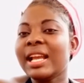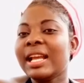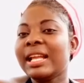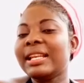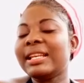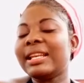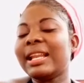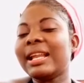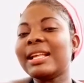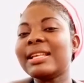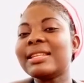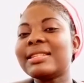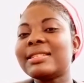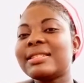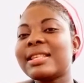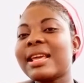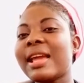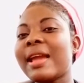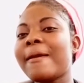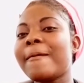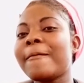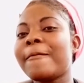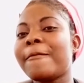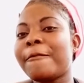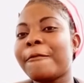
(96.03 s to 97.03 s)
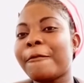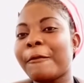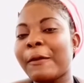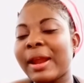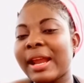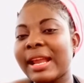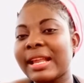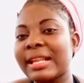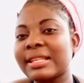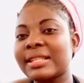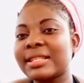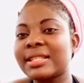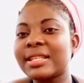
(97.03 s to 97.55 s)
These same
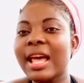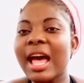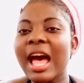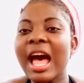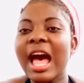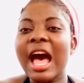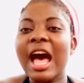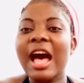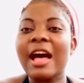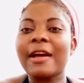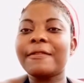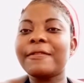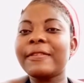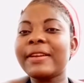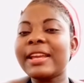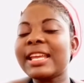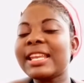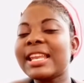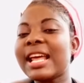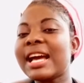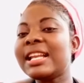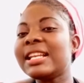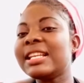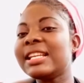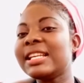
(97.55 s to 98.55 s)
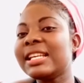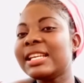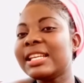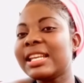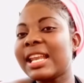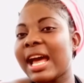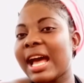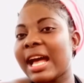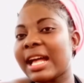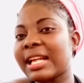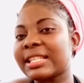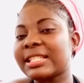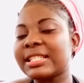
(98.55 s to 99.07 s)
friends have either led
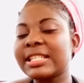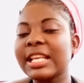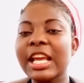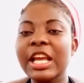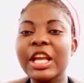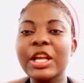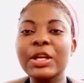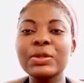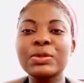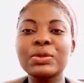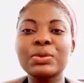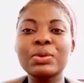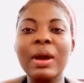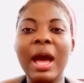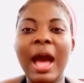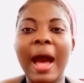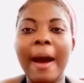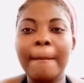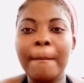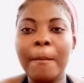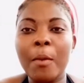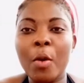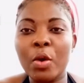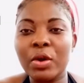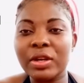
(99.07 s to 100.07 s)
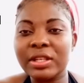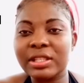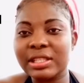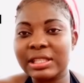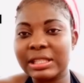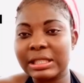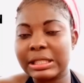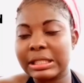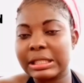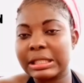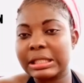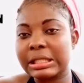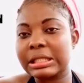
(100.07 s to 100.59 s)
us into
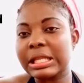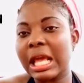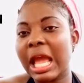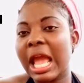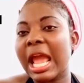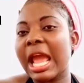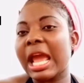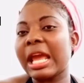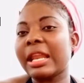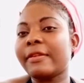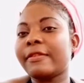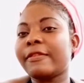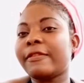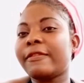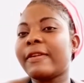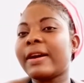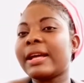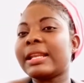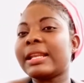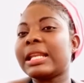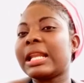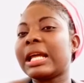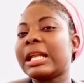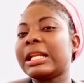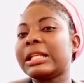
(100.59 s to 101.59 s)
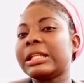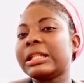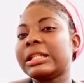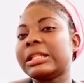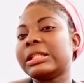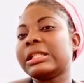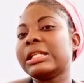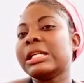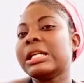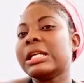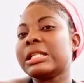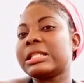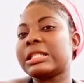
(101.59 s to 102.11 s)
abortions and
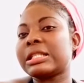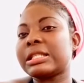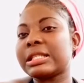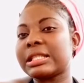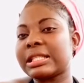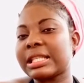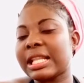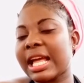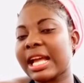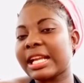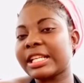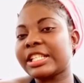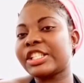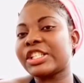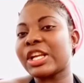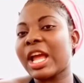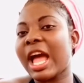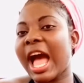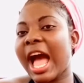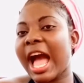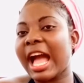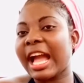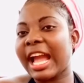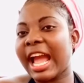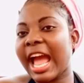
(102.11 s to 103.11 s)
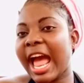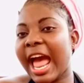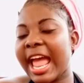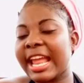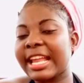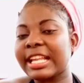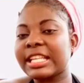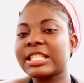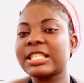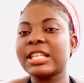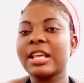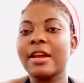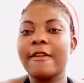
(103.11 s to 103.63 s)
finally snatched our
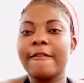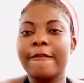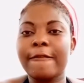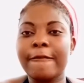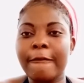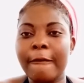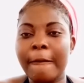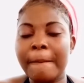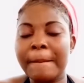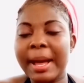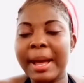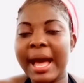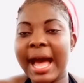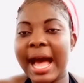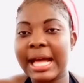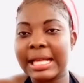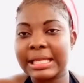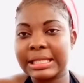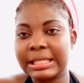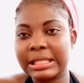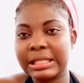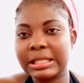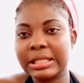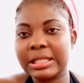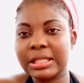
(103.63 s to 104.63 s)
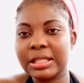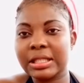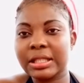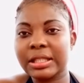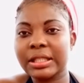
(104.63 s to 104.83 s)
guys from us.